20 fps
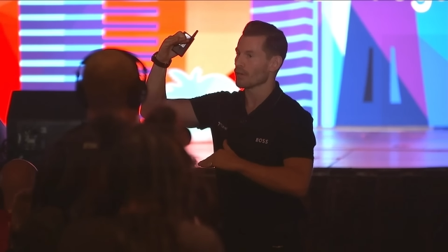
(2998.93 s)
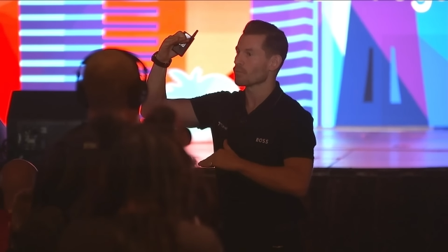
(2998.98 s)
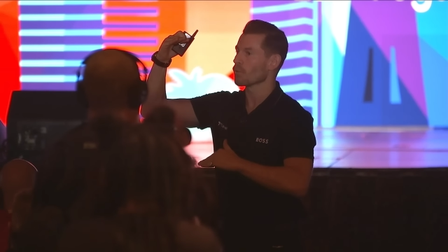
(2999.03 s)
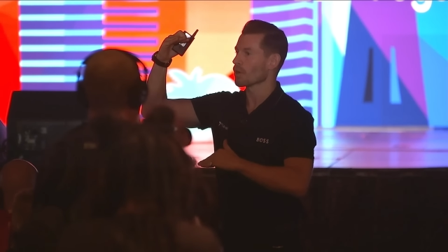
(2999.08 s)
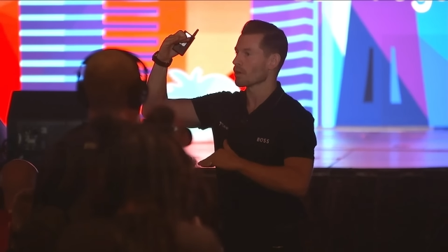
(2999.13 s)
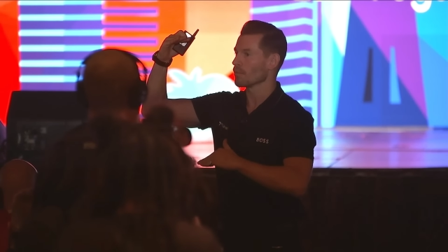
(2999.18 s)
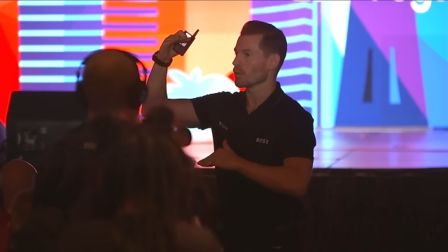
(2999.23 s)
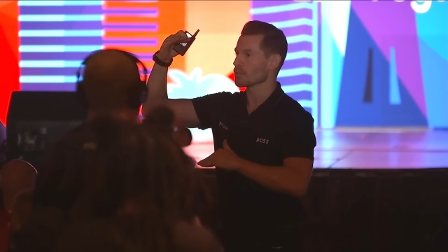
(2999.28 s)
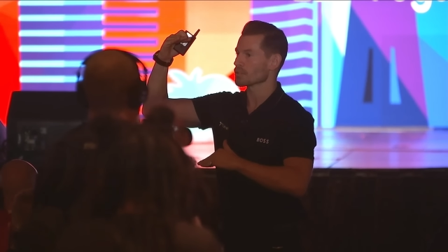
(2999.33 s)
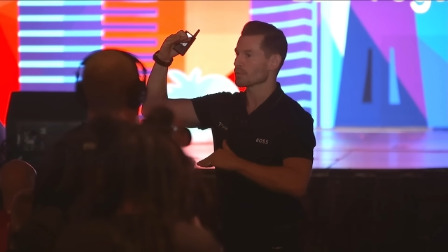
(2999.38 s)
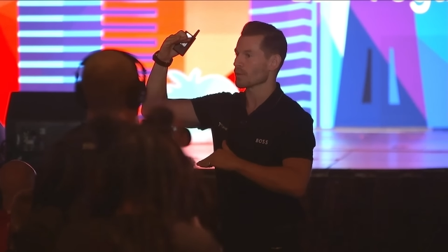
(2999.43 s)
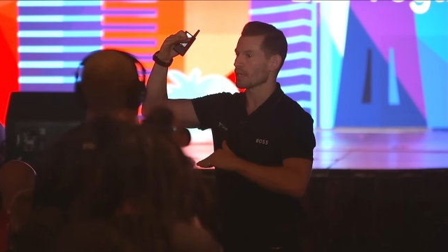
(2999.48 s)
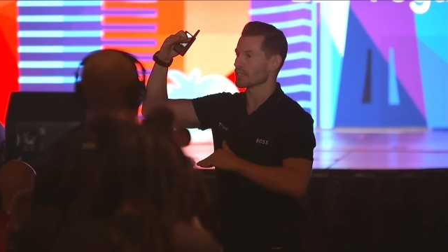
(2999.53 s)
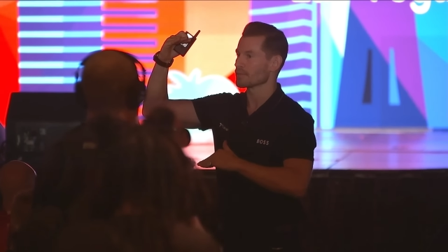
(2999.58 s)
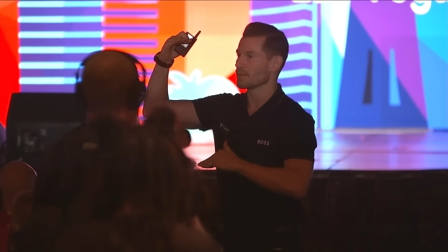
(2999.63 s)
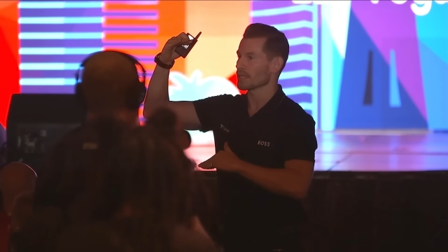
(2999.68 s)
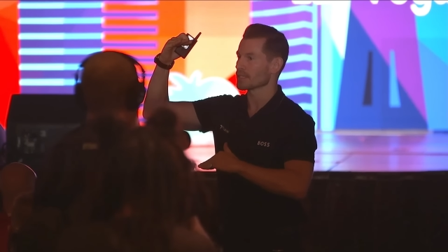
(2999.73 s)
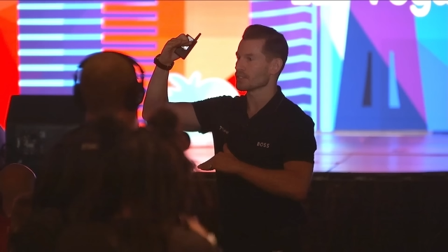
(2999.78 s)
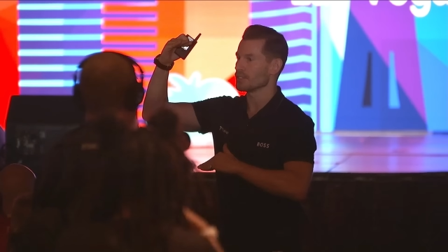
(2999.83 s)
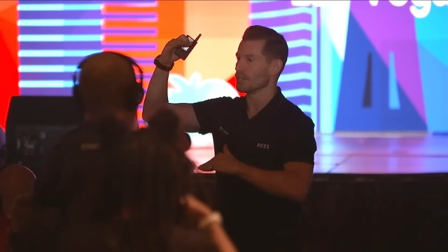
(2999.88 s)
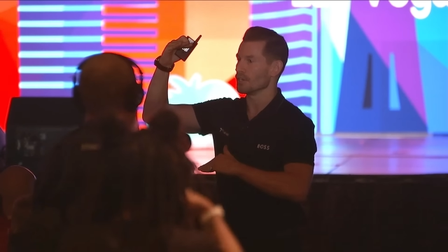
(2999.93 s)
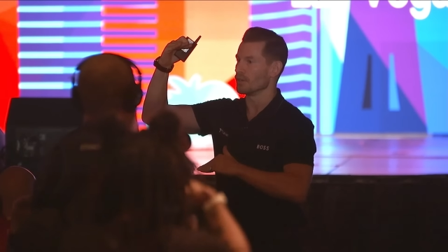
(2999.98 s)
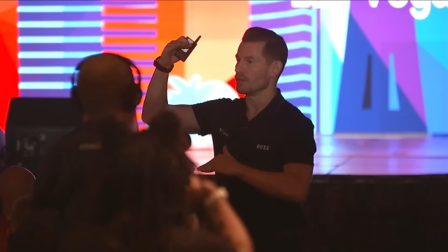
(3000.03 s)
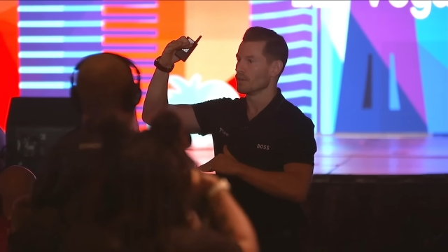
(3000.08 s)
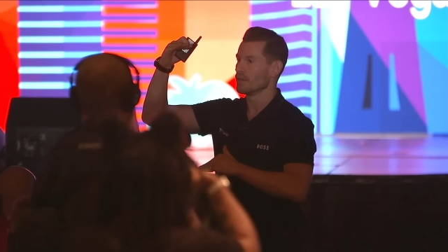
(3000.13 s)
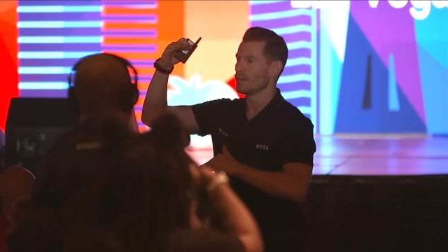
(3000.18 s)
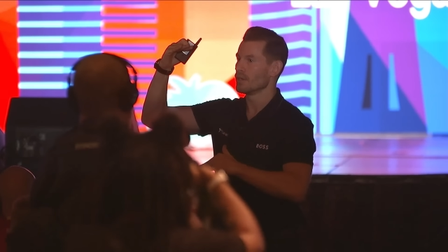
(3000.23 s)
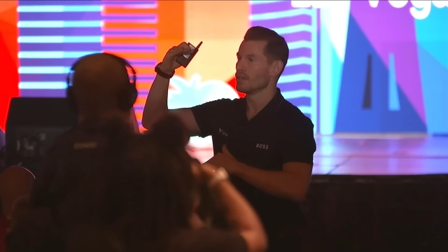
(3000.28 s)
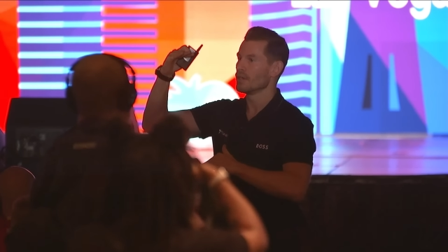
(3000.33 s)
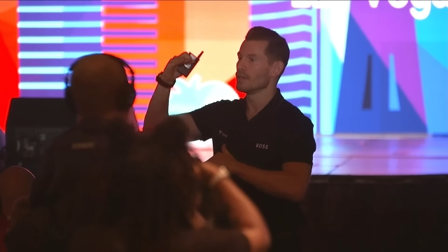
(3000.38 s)
what do most prospects do?
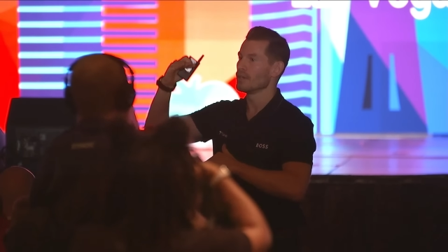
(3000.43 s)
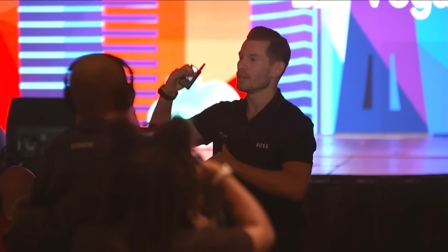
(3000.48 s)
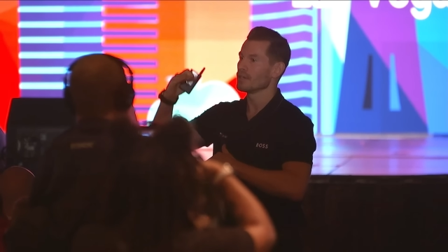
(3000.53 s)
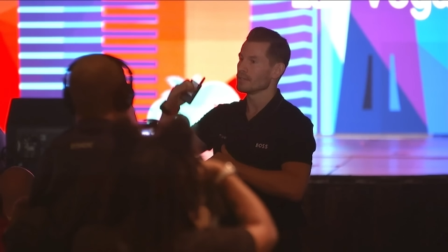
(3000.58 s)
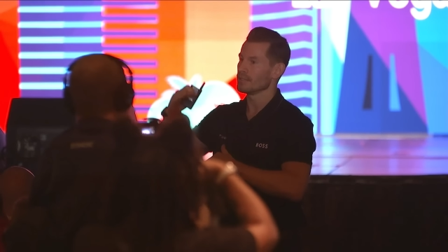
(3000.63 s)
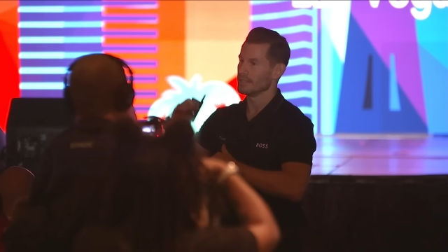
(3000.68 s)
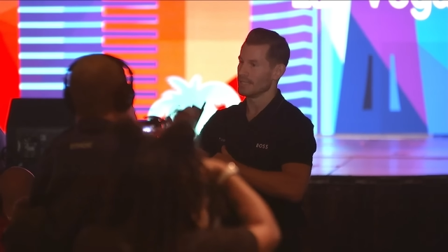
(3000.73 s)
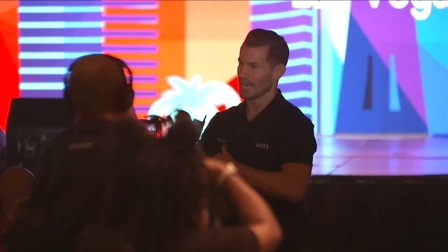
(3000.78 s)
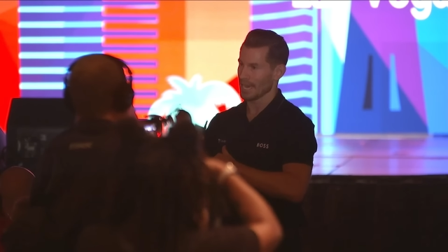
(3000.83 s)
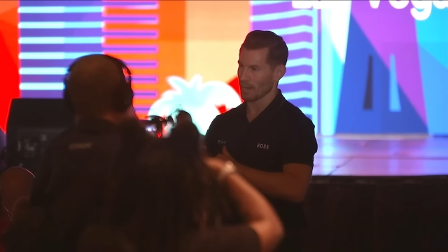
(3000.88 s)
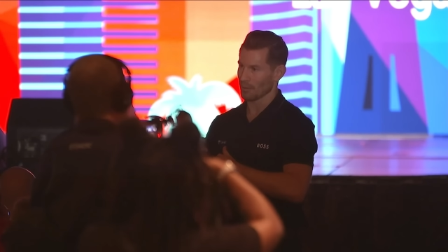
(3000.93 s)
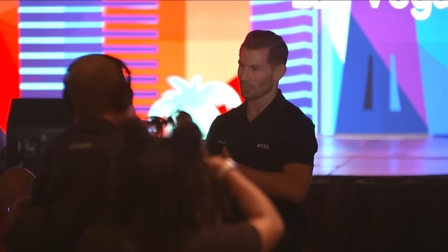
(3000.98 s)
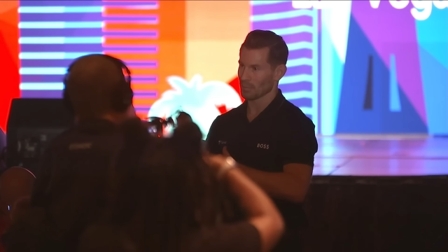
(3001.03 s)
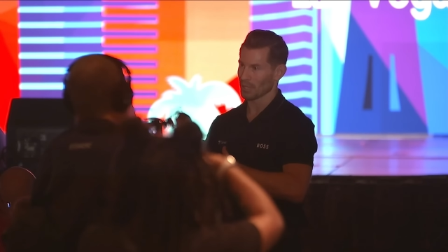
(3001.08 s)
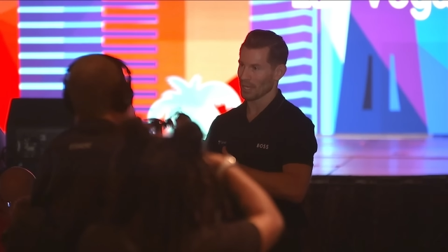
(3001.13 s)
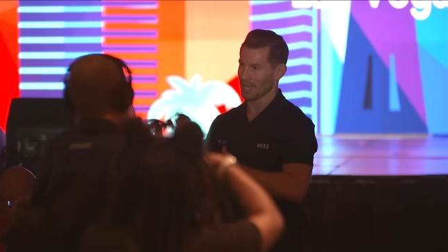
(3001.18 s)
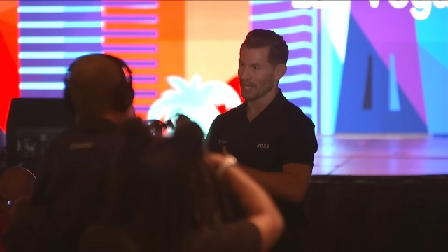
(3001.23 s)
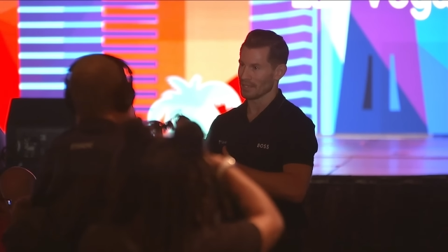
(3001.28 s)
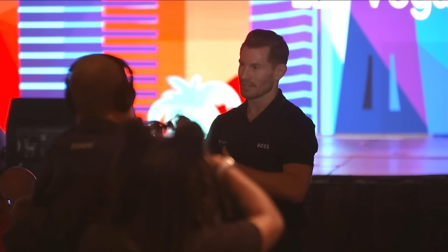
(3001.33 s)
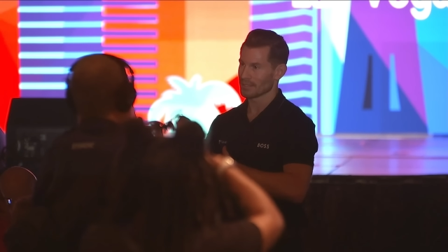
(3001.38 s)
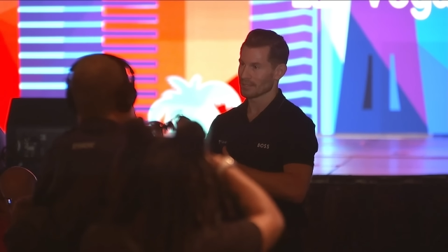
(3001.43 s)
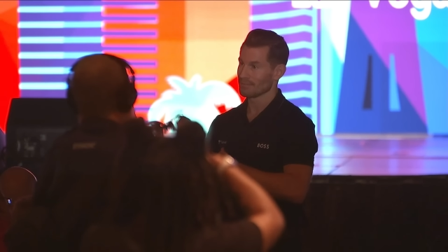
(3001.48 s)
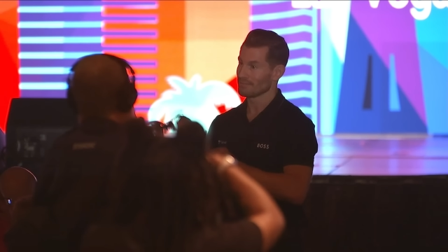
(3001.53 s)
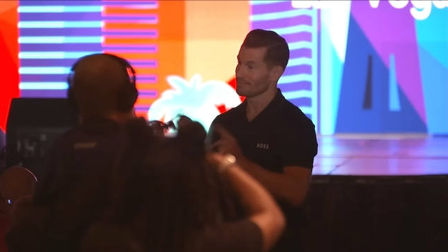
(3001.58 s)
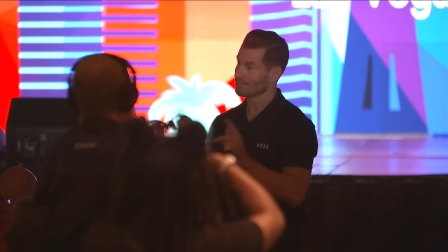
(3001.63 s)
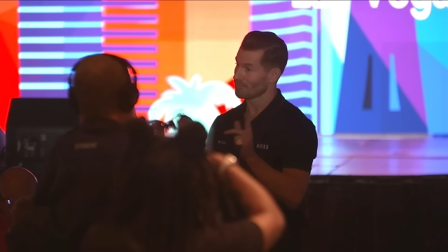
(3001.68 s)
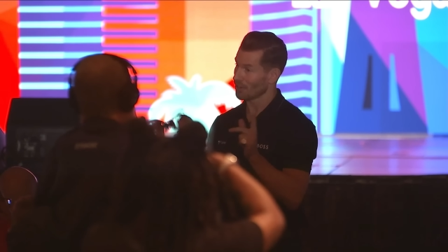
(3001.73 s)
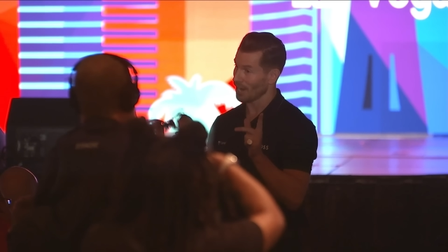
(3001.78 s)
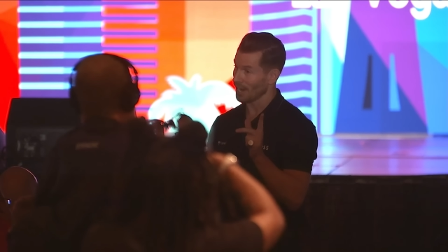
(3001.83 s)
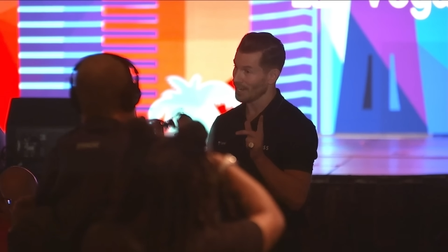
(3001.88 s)
Downplay it,
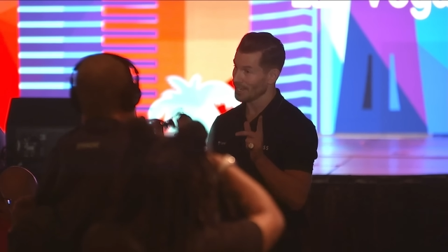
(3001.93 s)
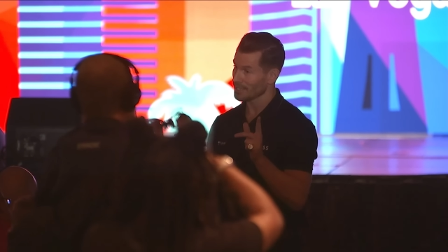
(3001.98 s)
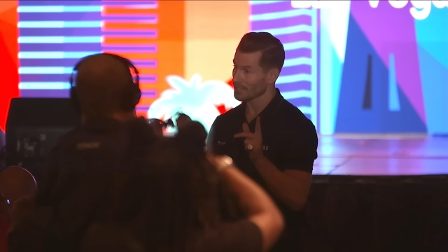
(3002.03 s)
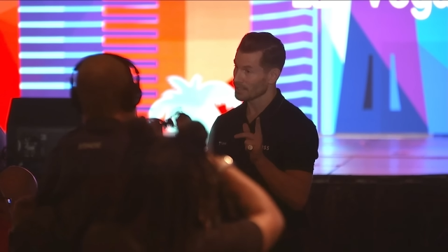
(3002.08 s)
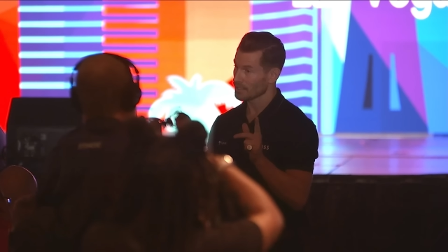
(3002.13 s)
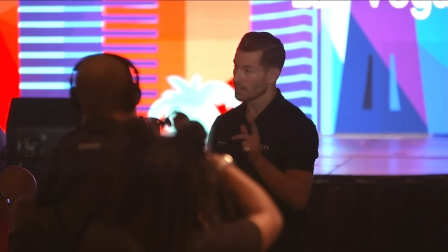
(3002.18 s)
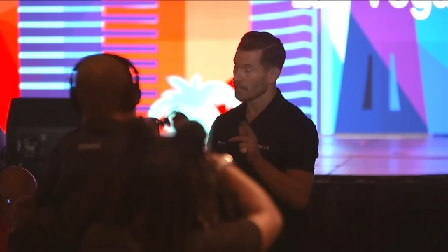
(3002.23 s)
right?